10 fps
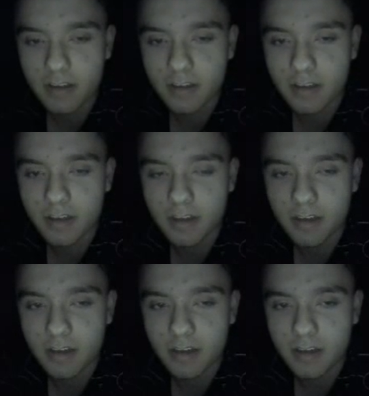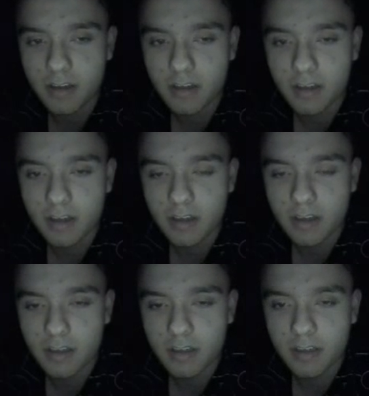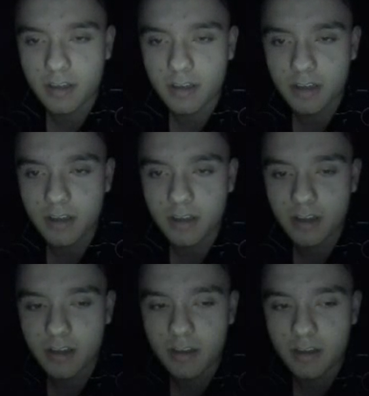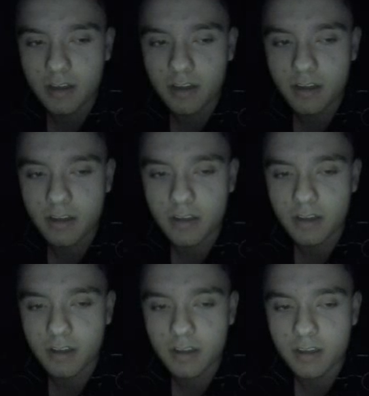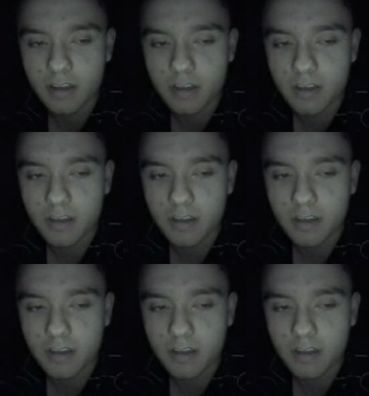I fall down. Yeah. It's really funny when you fall down.